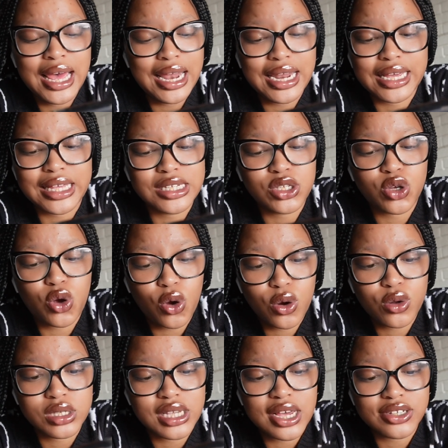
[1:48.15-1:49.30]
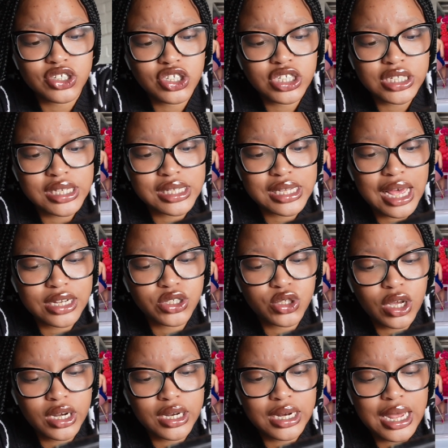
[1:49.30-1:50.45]
Like, it's Colosia Shisa, I
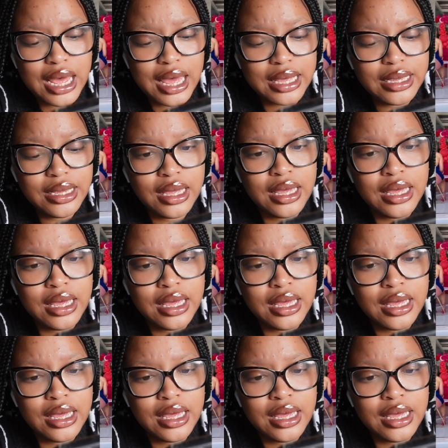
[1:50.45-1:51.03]
don't wanna lie.